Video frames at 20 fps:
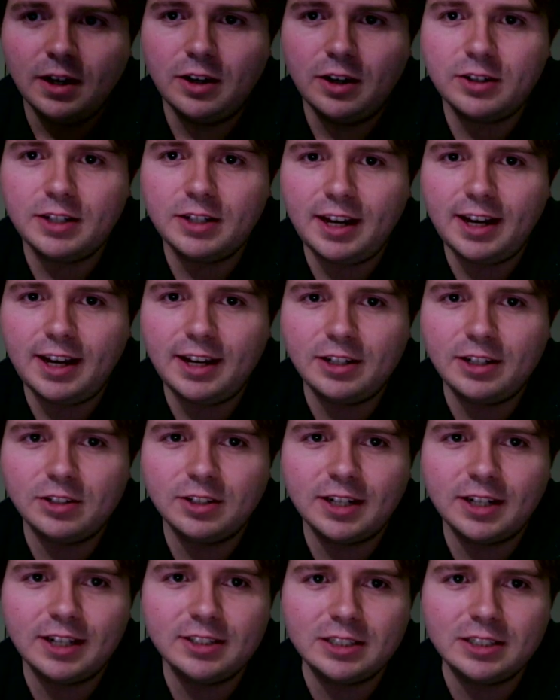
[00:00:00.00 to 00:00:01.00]
Okay, to
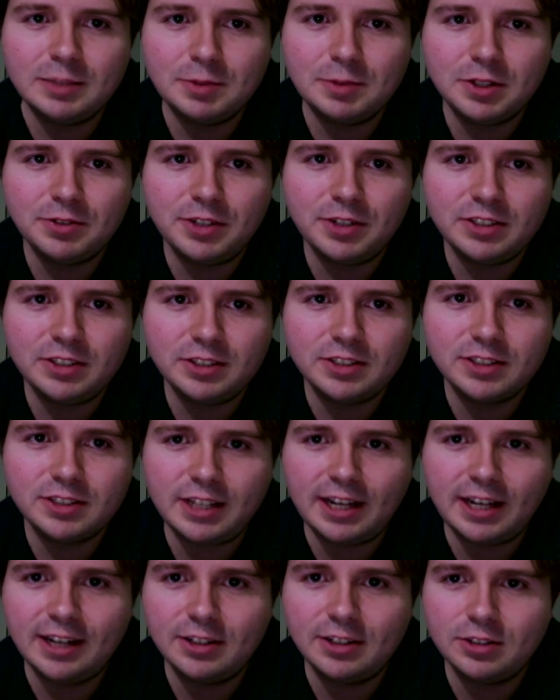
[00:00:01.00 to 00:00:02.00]
look at some of the recent
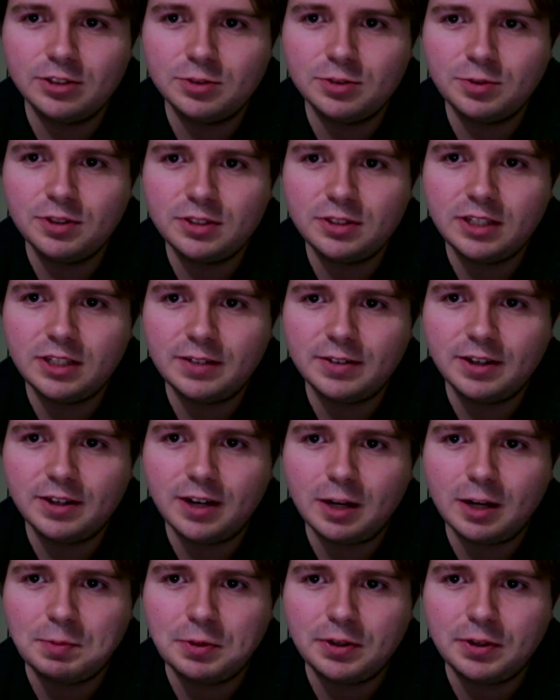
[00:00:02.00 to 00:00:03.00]
scandals with Stephen
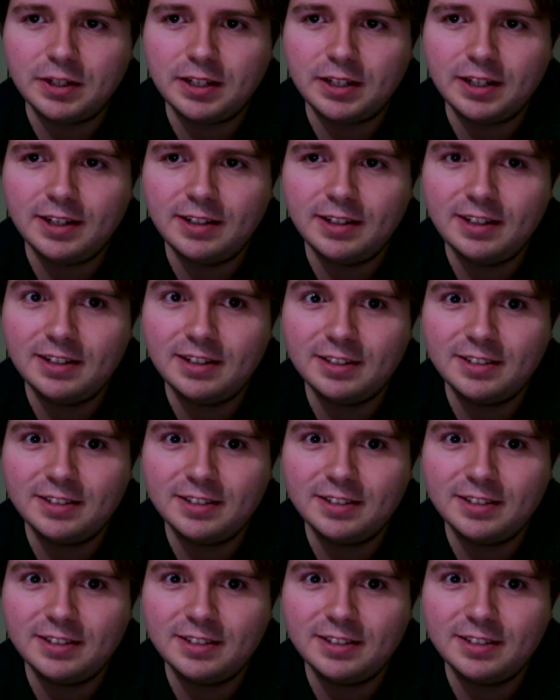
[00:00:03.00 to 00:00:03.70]
Harper again.